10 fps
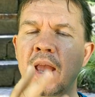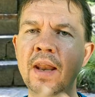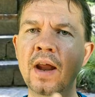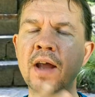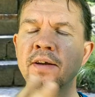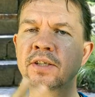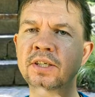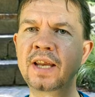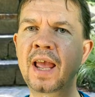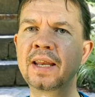and
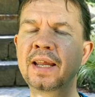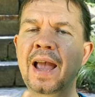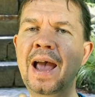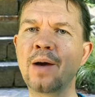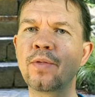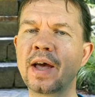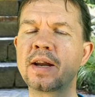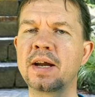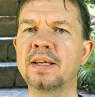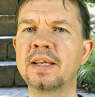understanding how that
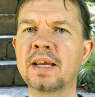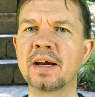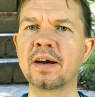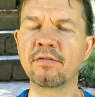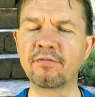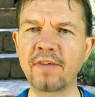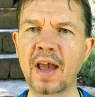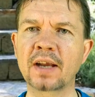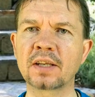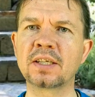idea
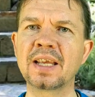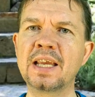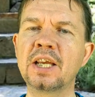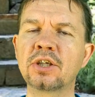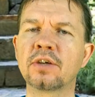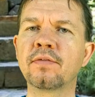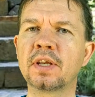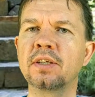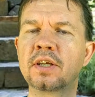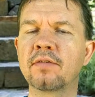affects each of
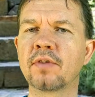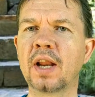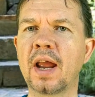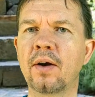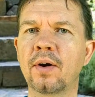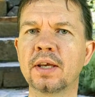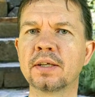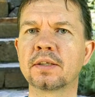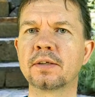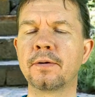these different
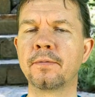areas.